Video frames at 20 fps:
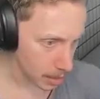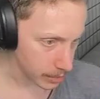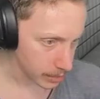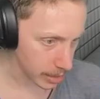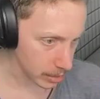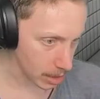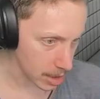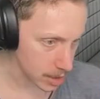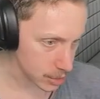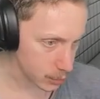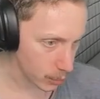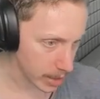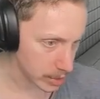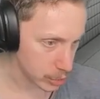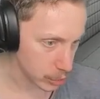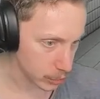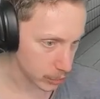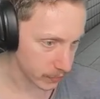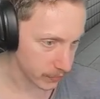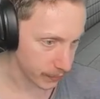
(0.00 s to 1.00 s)
That guy is way
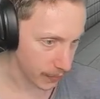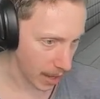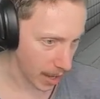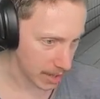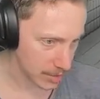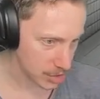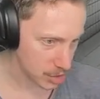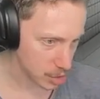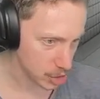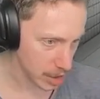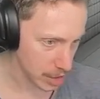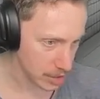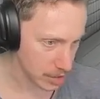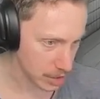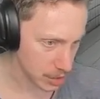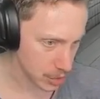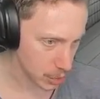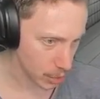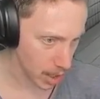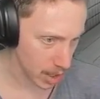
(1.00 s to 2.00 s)
too fast.
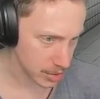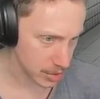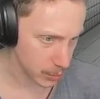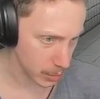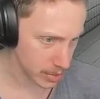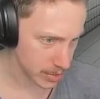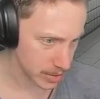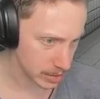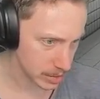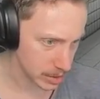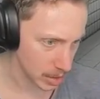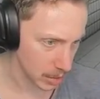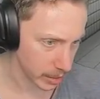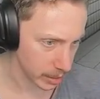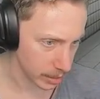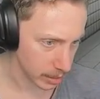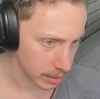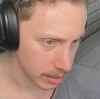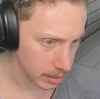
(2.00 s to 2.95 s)
Jesus Christ, what is he doing?